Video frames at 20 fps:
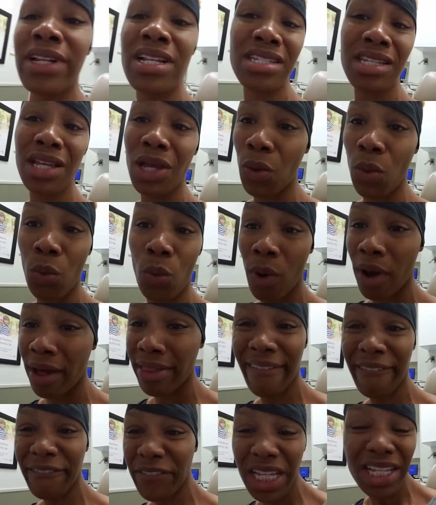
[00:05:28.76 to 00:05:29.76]
going to see
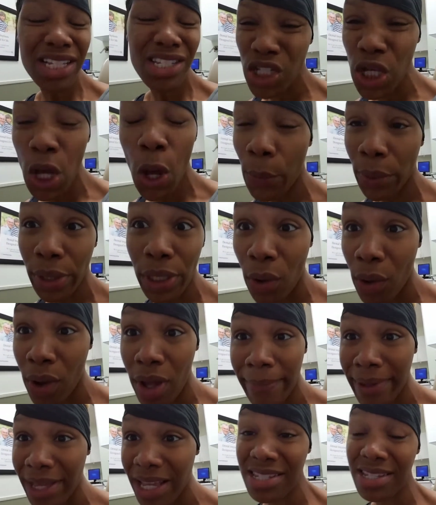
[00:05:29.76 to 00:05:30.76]
what's going
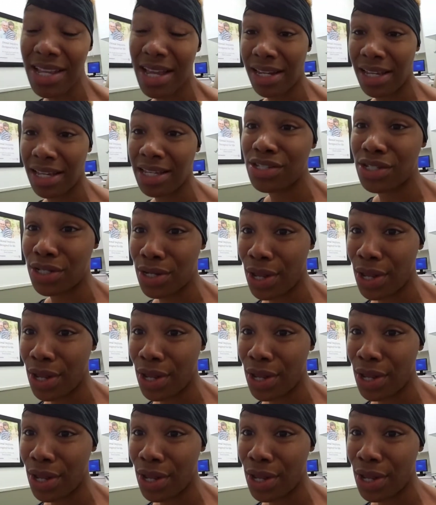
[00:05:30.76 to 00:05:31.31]
on because I need